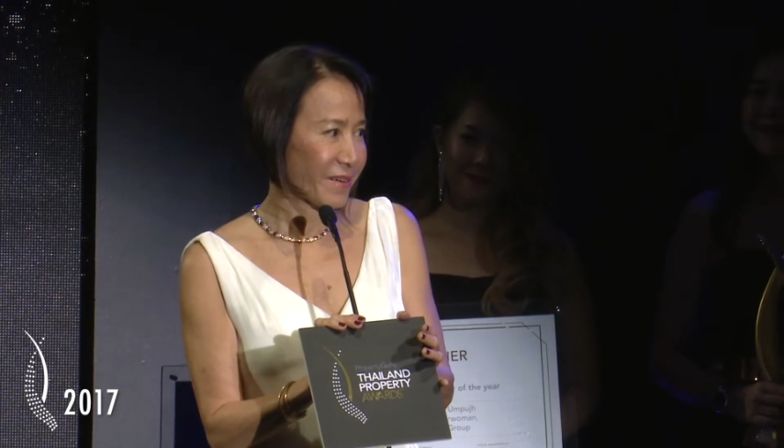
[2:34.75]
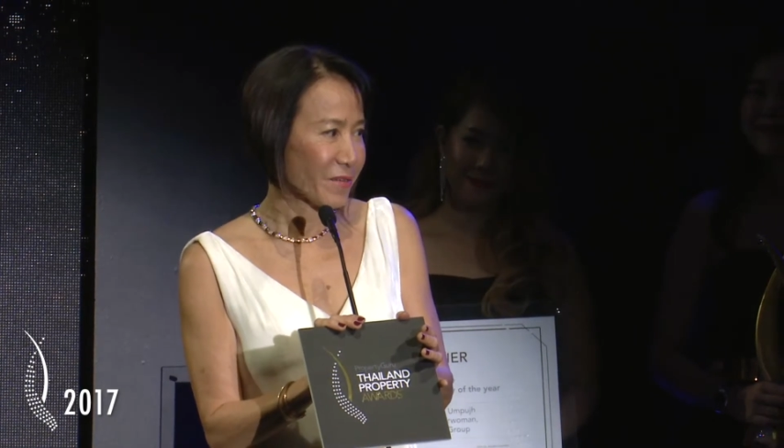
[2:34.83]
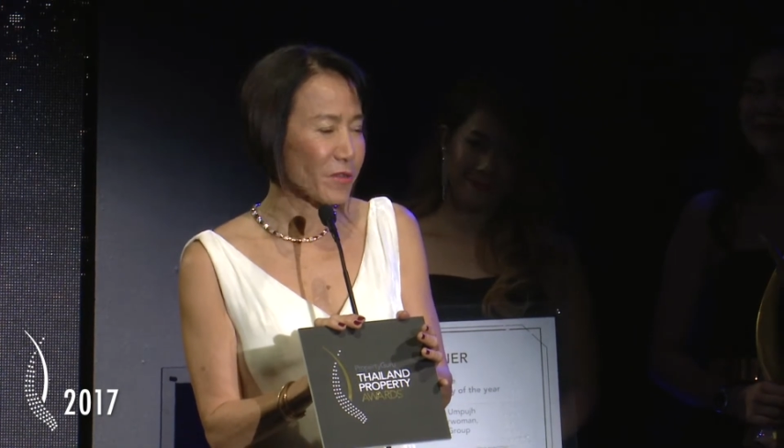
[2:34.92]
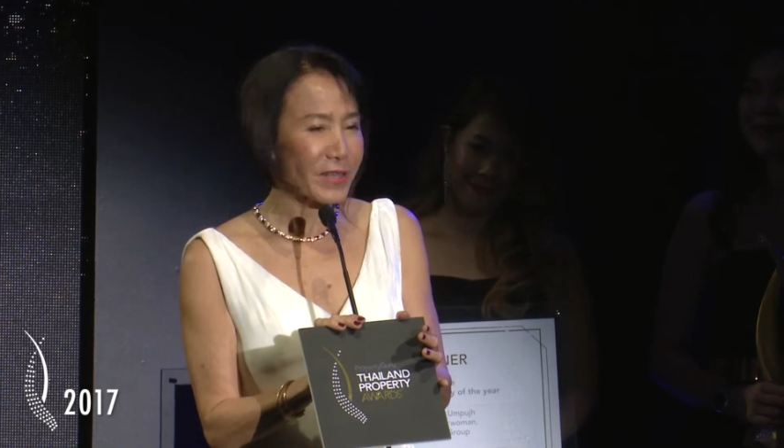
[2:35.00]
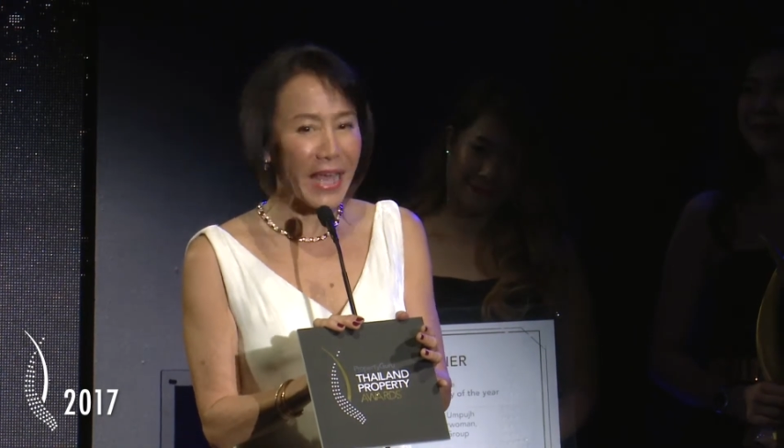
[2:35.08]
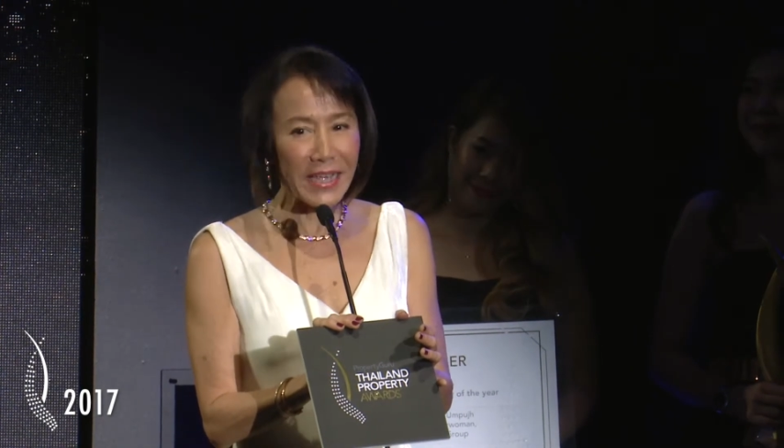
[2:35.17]

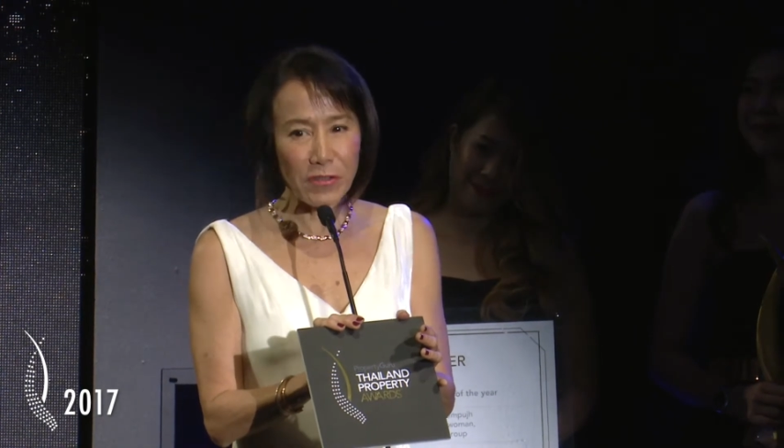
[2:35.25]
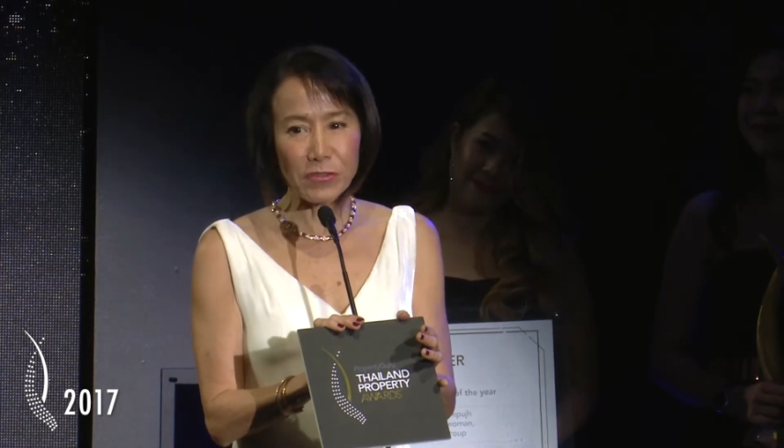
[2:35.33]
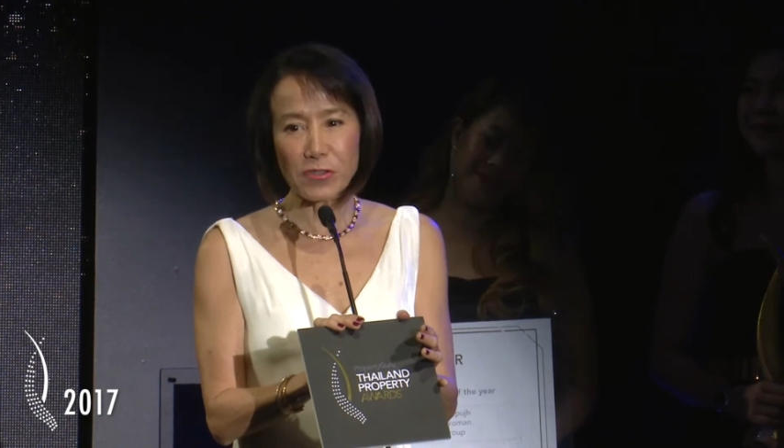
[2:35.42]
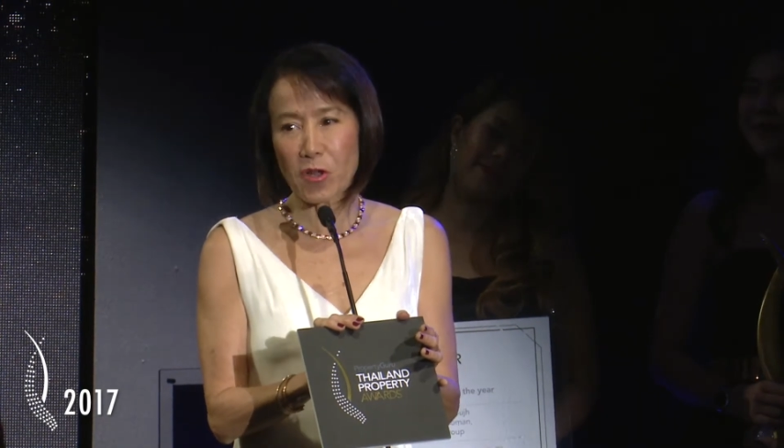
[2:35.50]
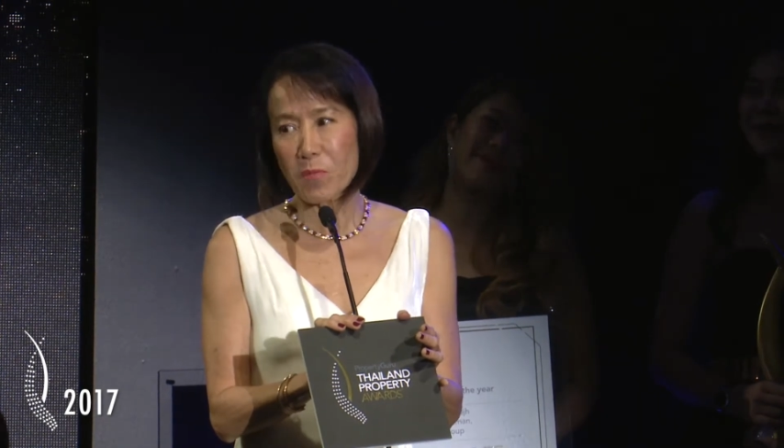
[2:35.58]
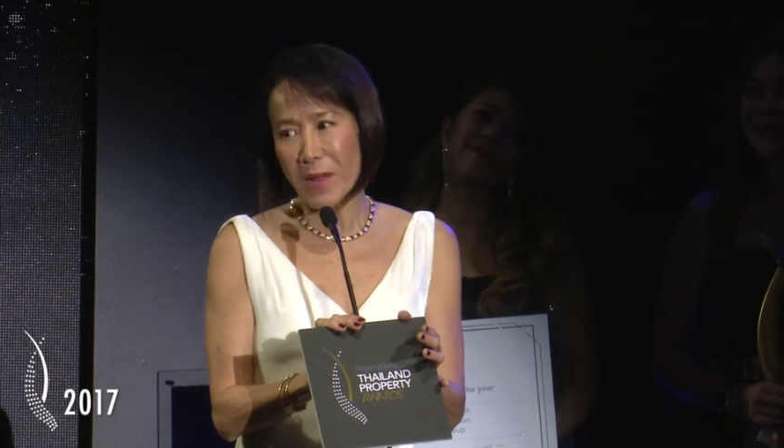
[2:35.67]
So thank you
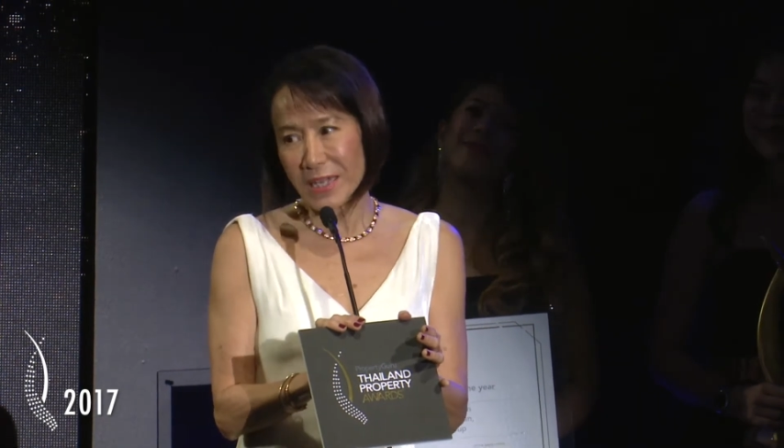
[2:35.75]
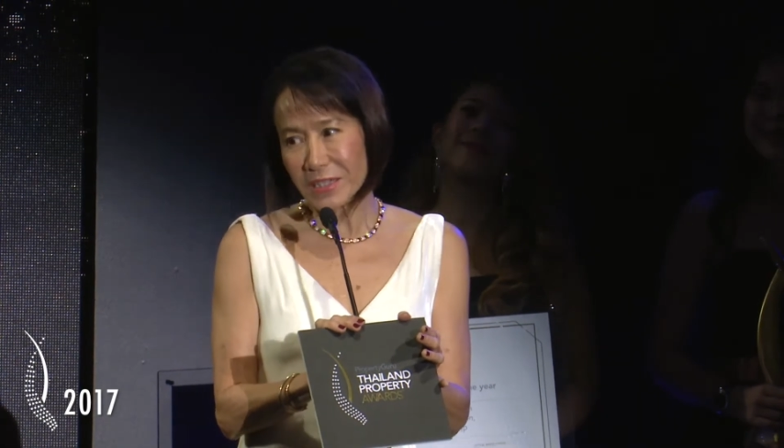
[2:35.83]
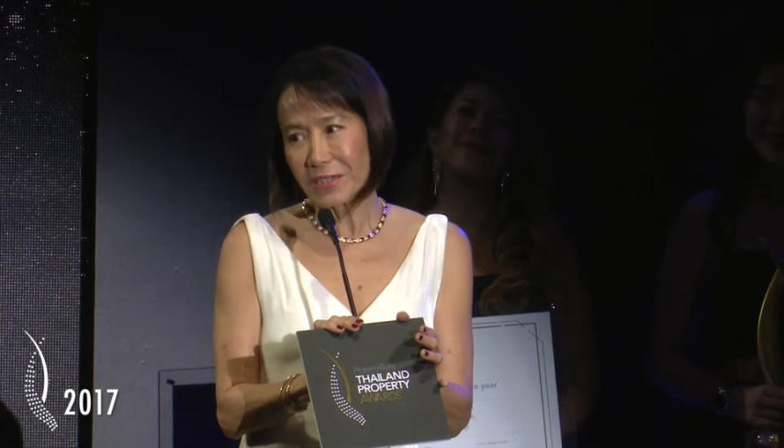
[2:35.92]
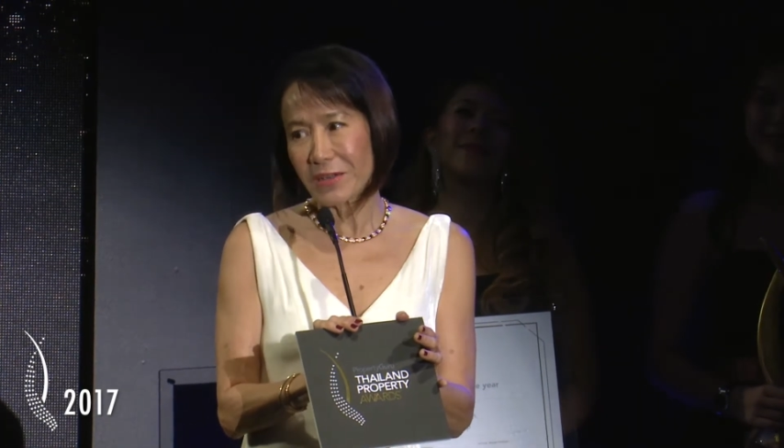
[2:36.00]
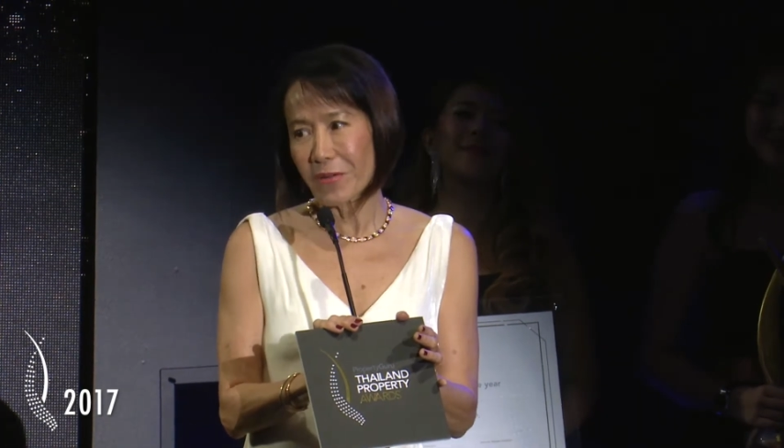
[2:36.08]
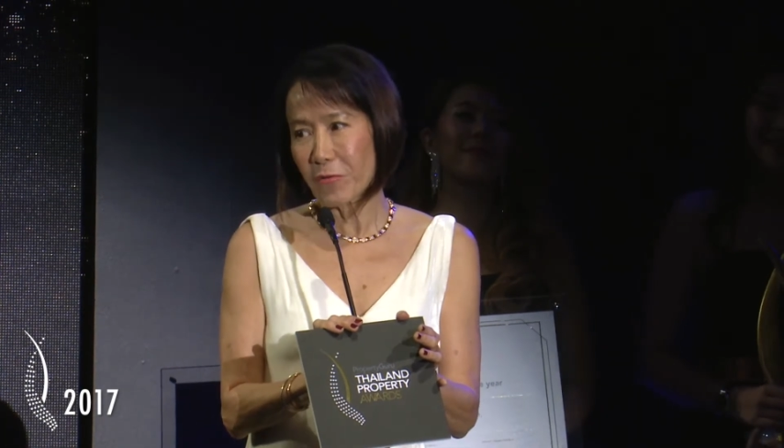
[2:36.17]
so much.
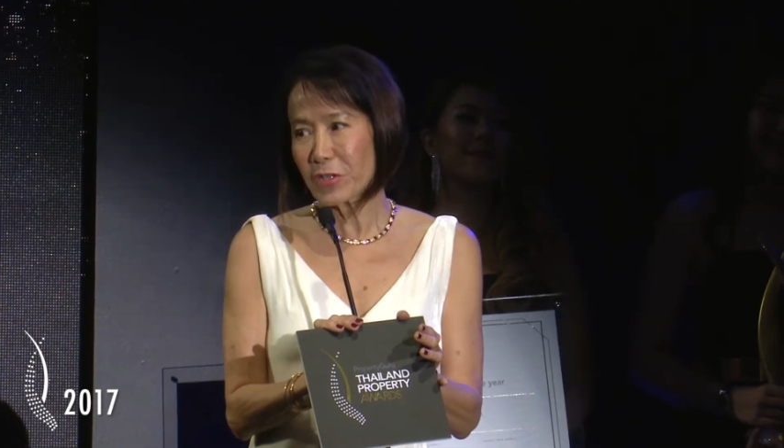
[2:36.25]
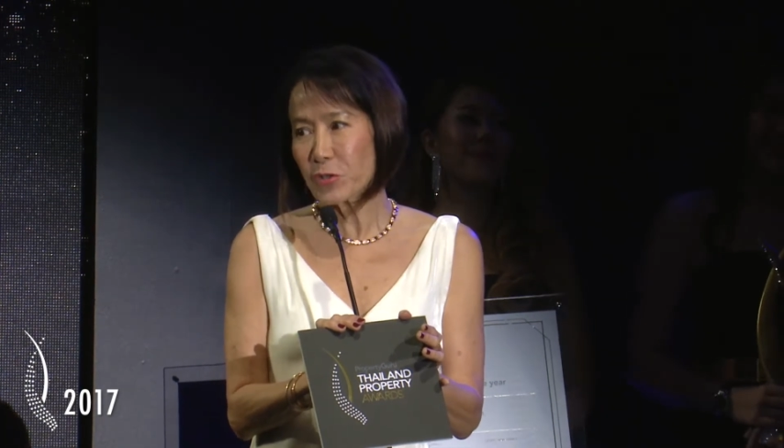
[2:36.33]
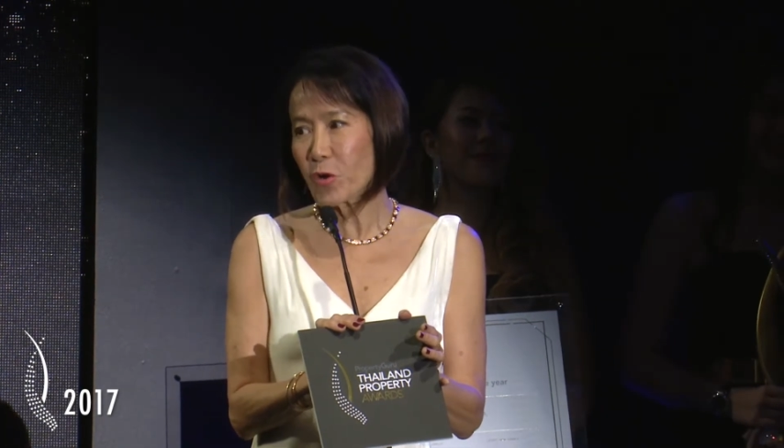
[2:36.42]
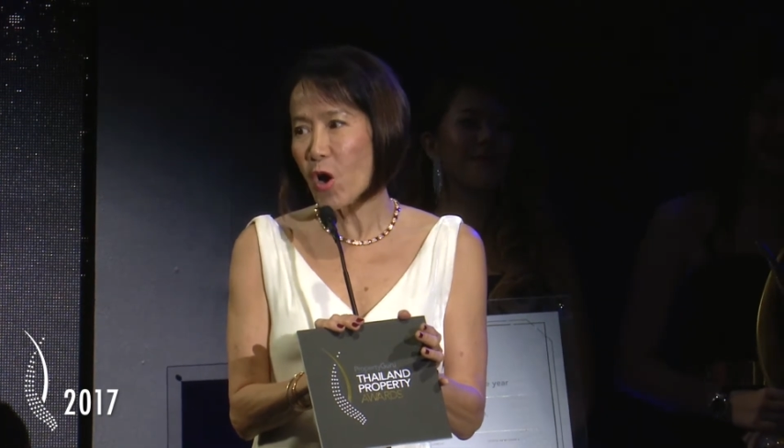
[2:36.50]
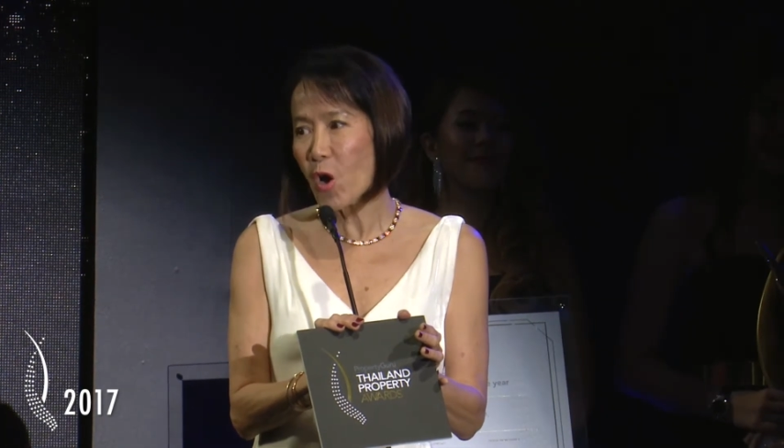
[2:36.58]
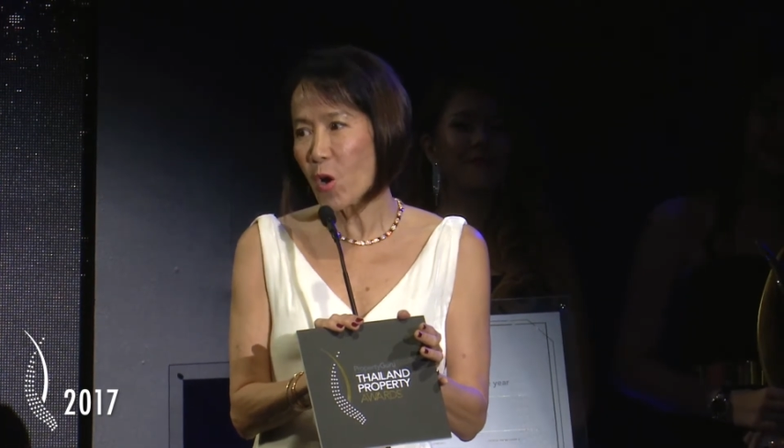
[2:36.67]
Wish
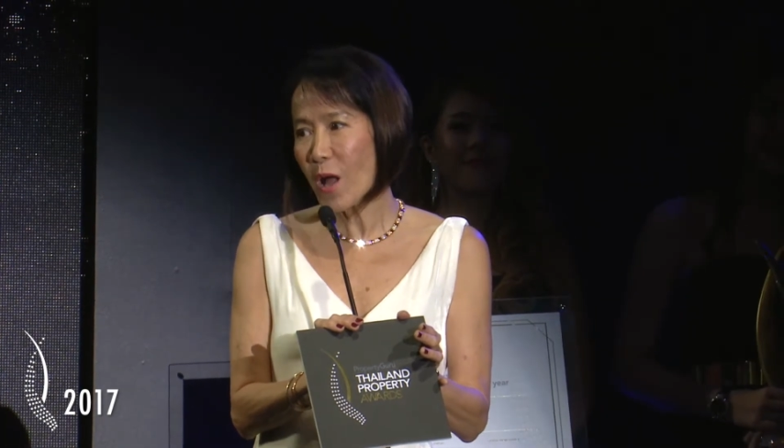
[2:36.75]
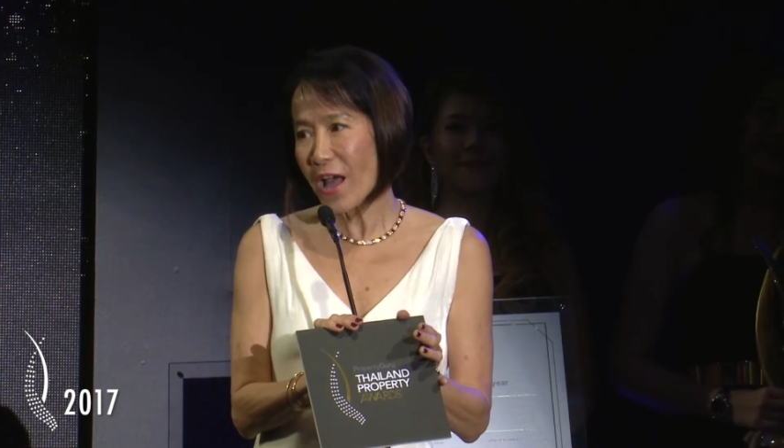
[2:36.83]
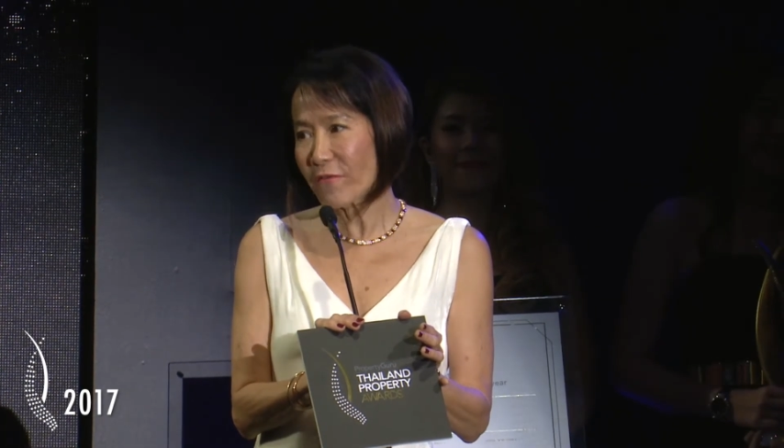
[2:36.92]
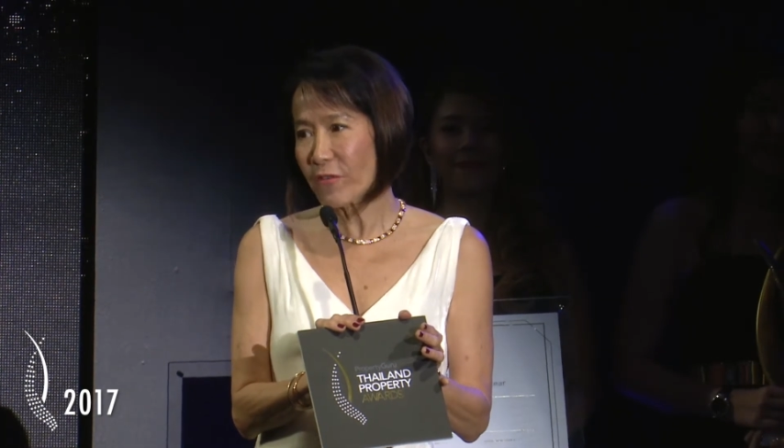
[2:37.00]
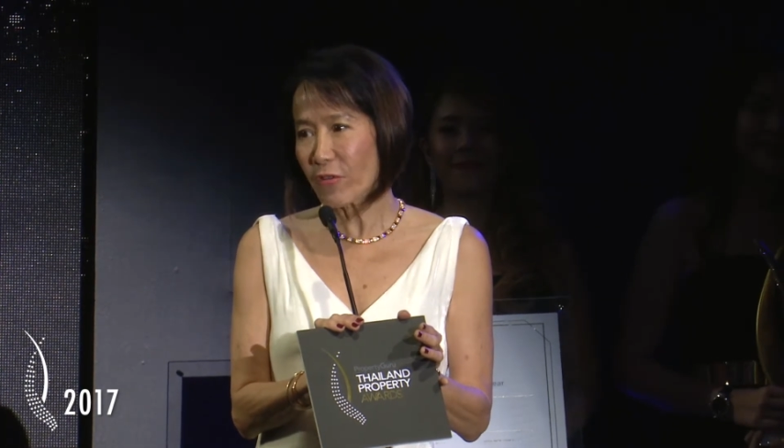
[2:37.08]
you all have